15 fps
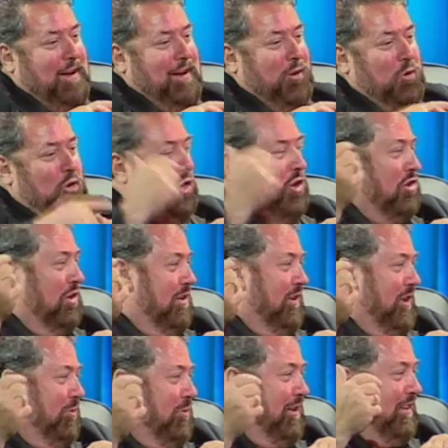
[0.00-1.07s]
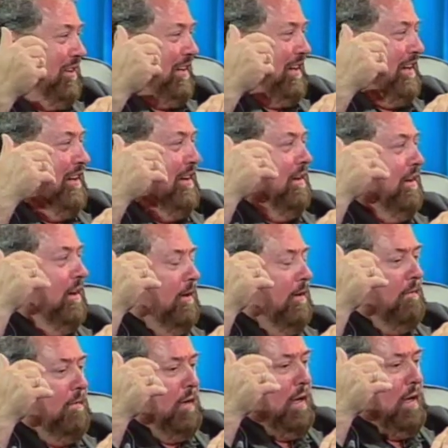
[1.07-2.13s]
who know each other very well. And
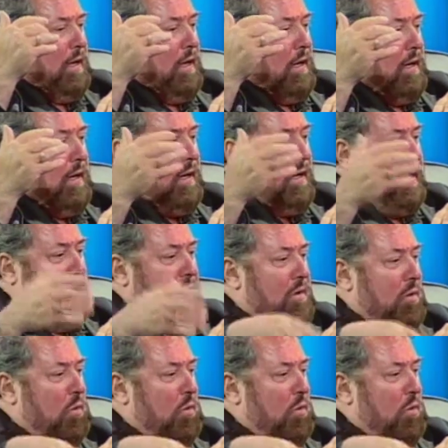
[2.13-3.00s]
I'd been